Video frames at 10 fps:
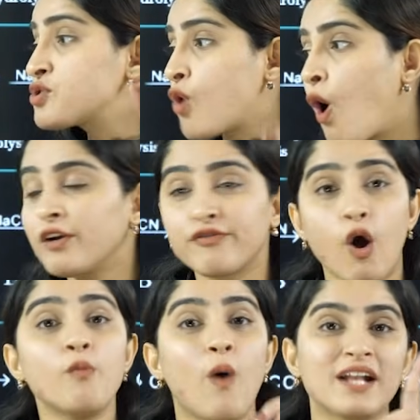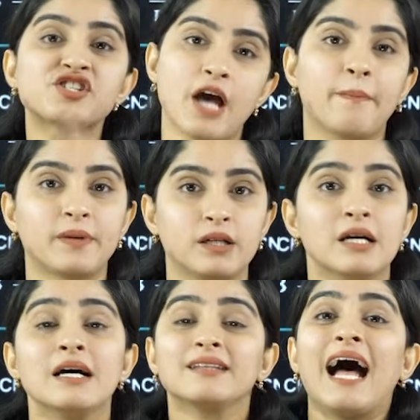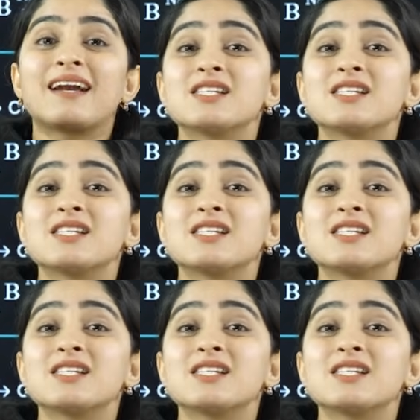not from one chapter, that